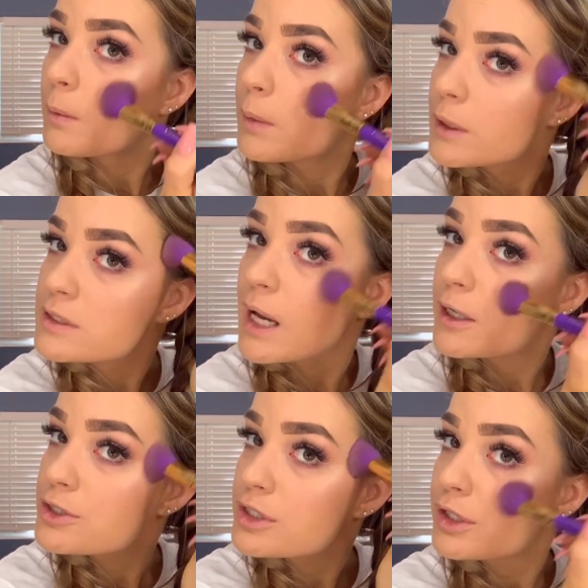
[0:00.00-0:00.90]
but it's
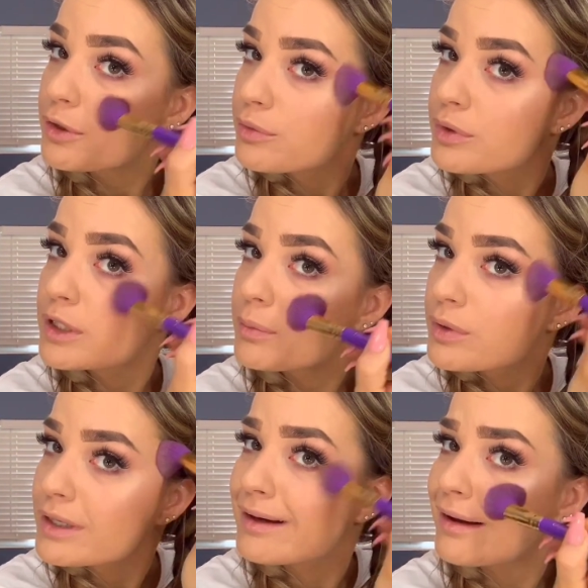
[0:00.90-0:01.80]
actually a really
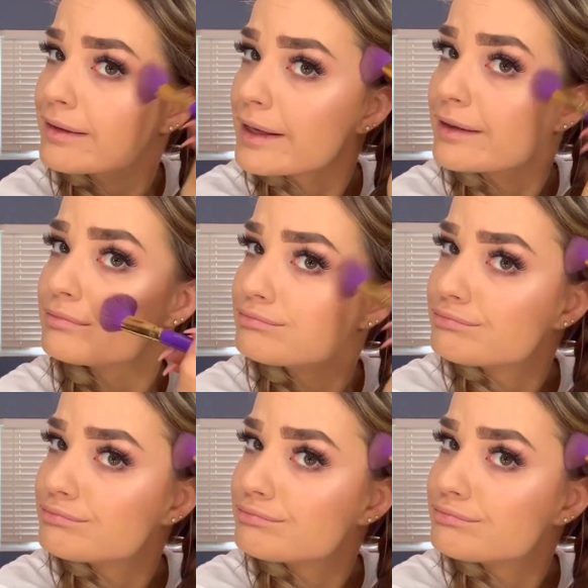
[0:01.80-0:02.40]
pretty highlight.